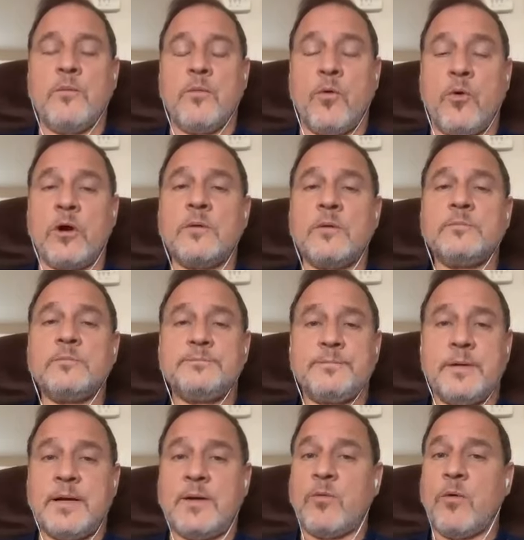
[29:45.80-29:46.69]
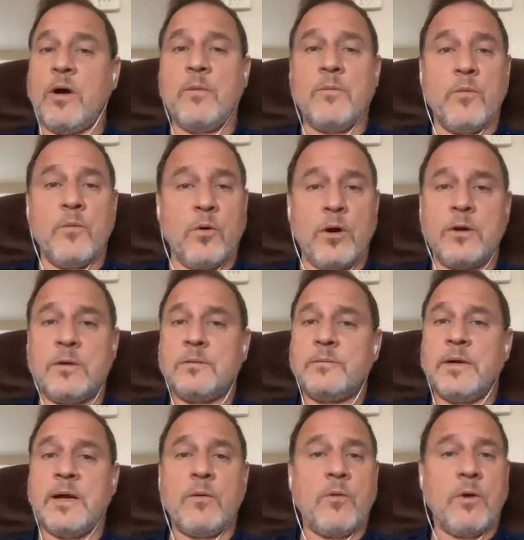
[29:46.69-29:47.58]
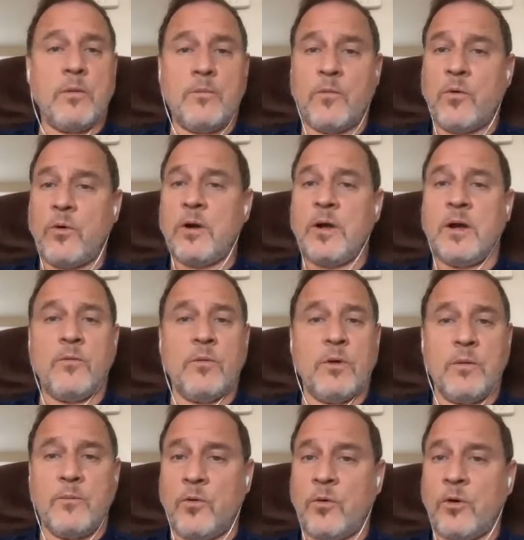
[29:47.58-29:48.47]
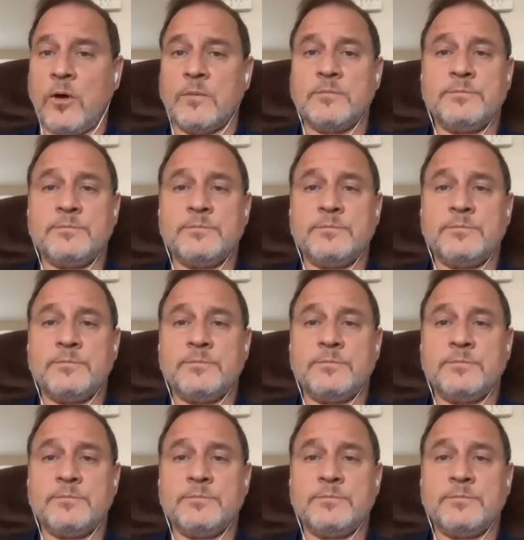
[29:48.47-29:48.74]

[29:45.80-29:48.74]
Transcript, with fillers: more i want more i want you, more i want more